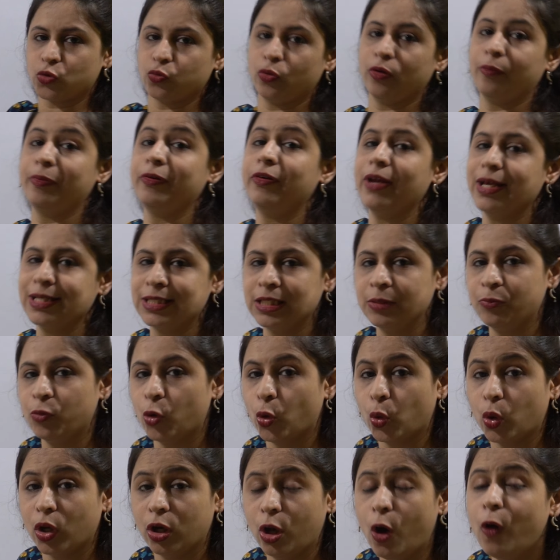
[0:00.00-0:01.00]
It will be
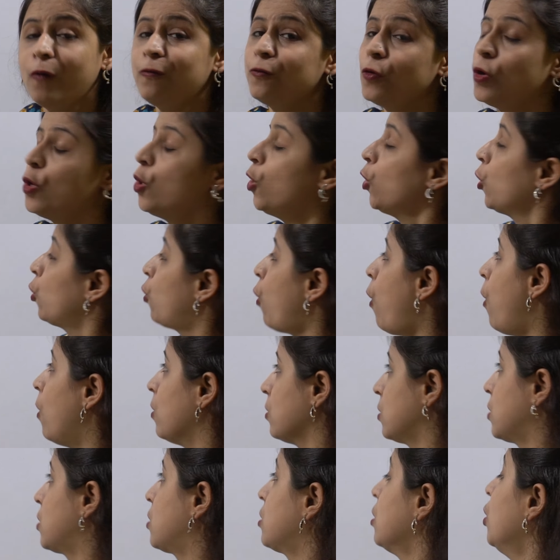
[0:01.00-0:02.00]
reciprocal of
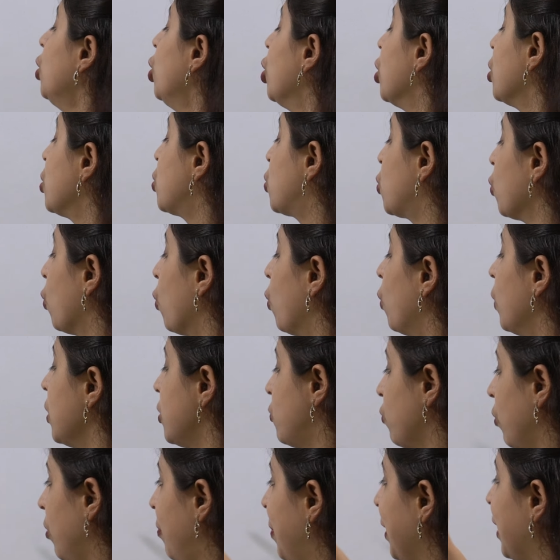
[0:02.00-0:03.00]
cos. So,
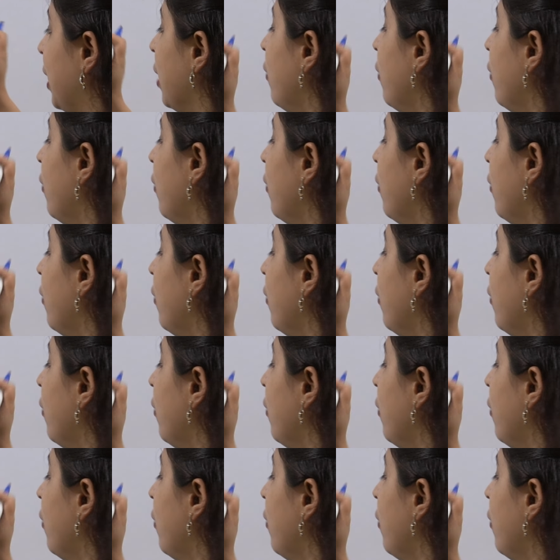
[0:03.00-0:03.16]
it will be